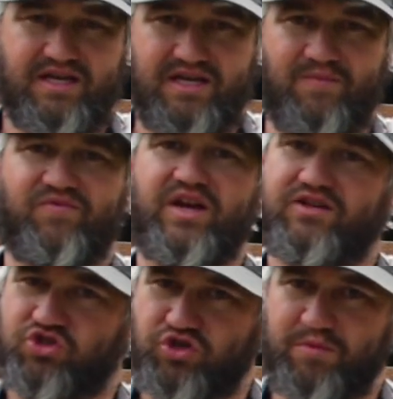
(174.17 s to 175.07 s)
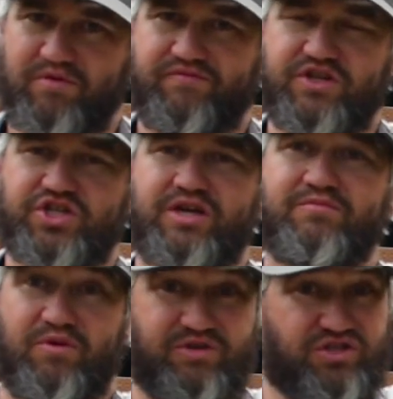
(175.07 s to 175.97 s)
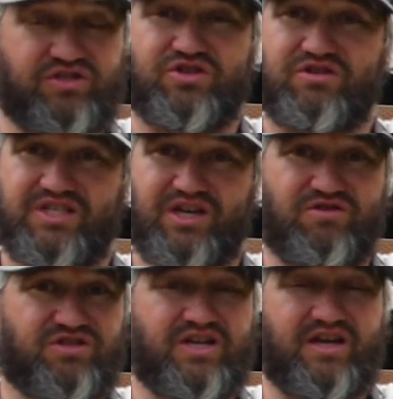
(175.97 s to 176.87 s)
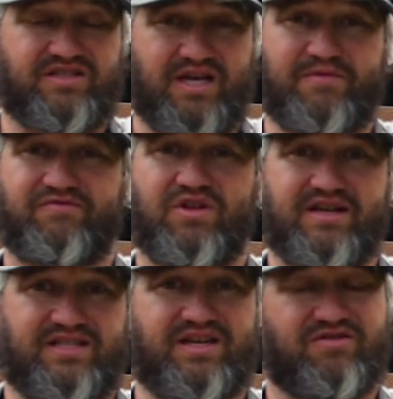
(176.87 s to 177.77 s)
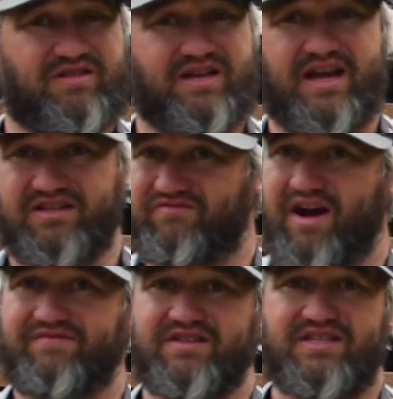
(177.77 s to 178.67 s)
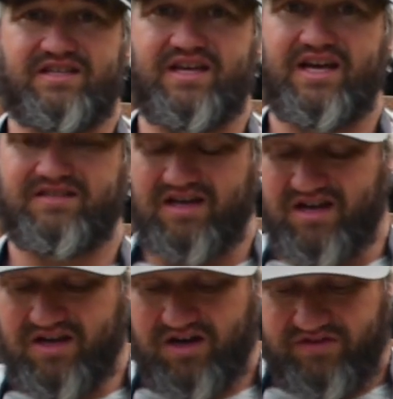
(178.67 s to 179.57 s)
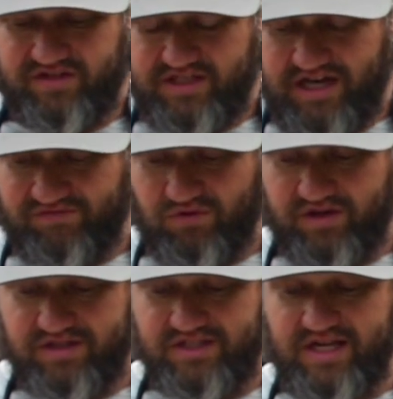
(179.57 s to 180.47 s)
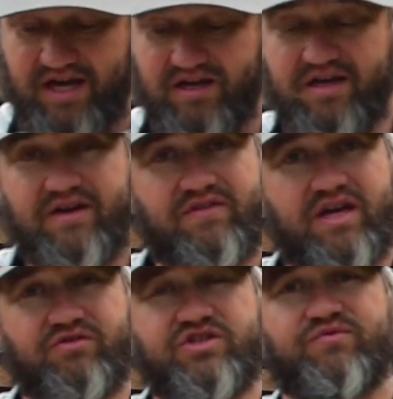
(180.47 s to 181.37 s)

nymphing and streamer fishing, but we should start seeing our salmon flies here in the next 5 to 10 days on the South Fork of the Snake. The Henry's